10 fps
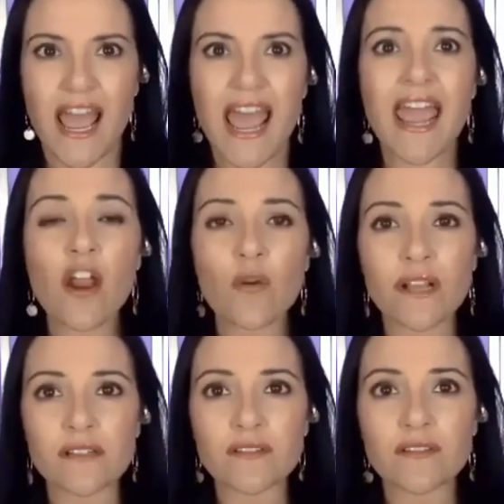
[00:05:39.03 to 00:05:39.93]

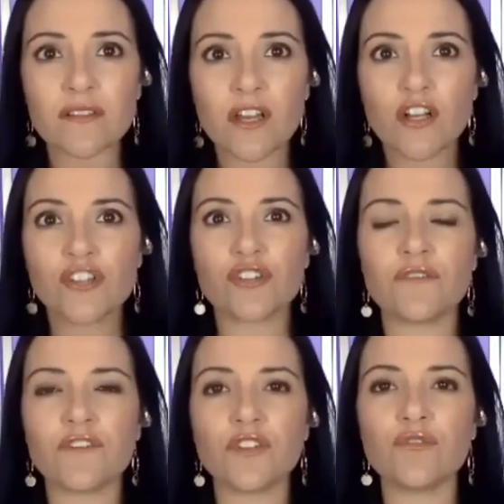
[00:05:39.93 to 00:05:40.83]
Harris should
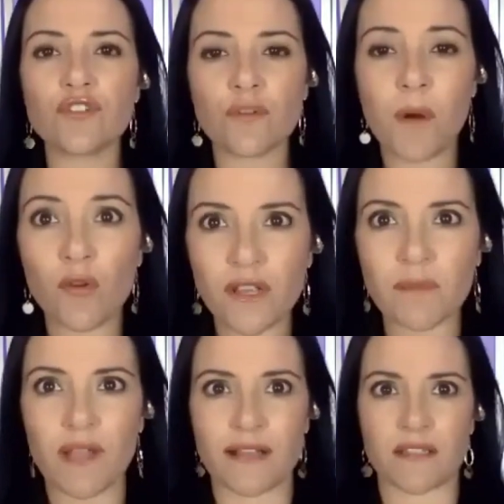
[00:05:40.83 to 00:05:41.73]
have used her
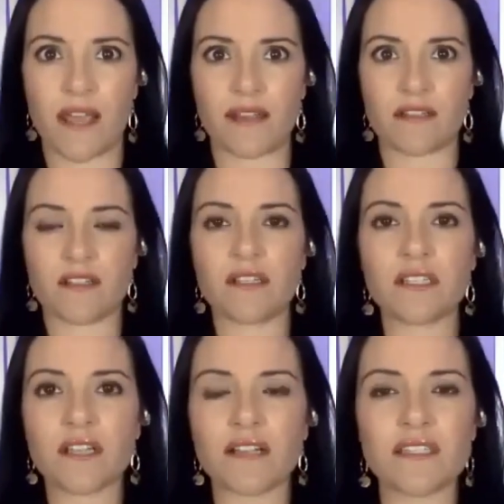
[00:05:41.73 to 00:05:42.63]
podium last night to
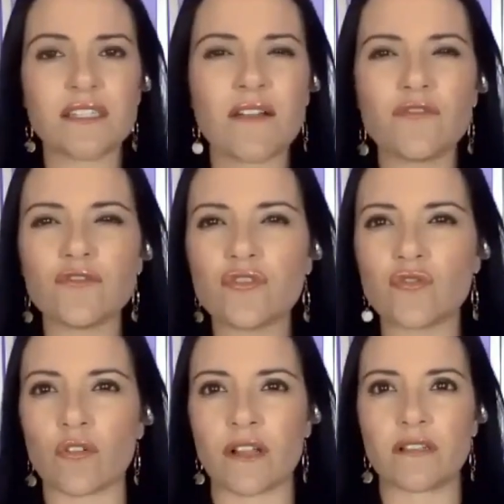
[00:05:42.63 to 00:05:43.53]
discuss several
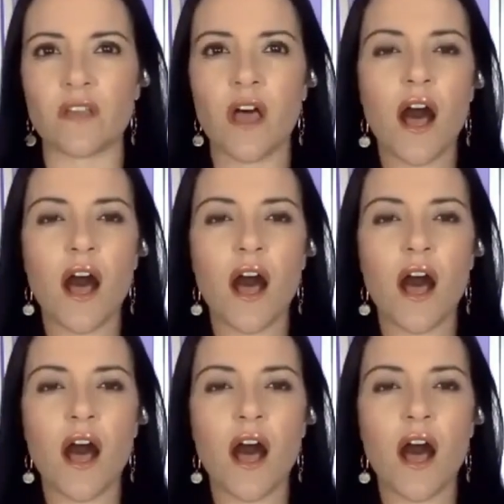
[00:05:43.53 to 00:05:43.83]
stories